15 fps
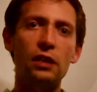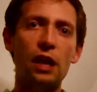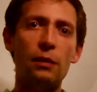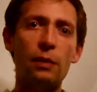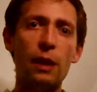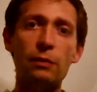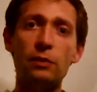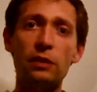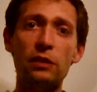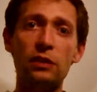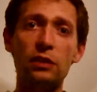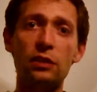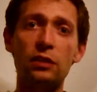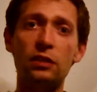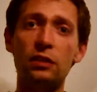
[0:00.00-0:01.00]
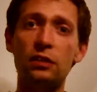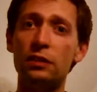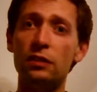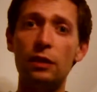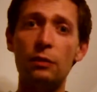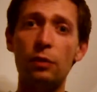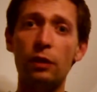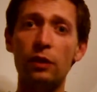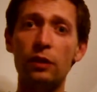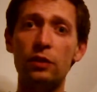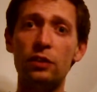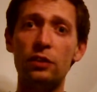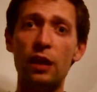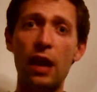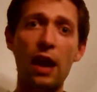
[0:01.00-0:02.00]
Perhaps it's as simple
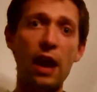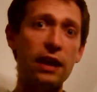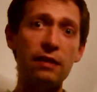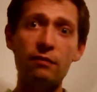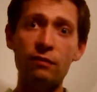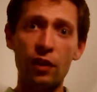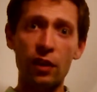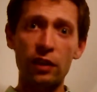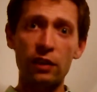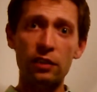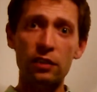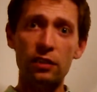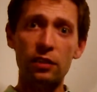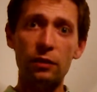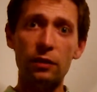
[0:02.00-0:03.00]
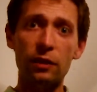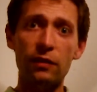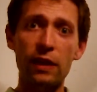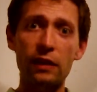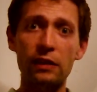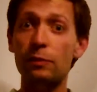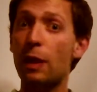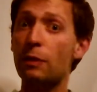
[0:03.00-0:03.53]
as an invite to an event.